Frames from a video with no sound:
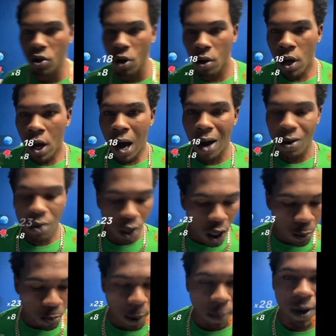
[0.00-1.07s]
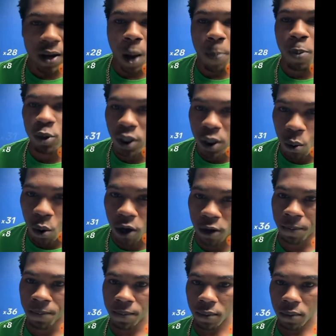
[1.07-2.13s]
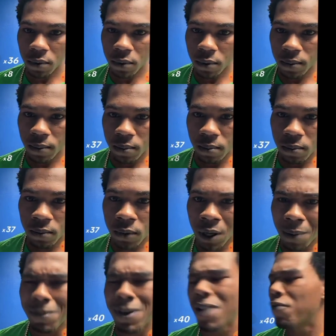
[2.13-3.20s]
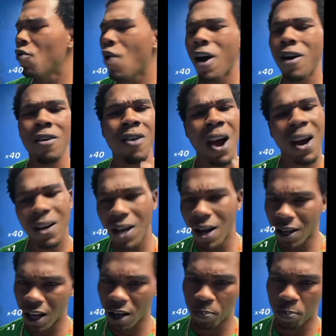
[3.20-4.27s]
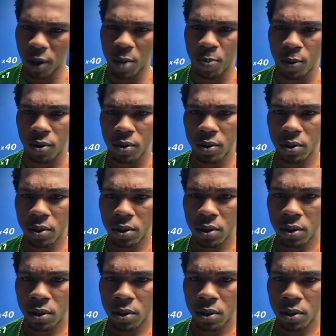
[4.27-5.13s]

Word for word: with them I and I deal with people like a pussy wall. Me even want rank again, people.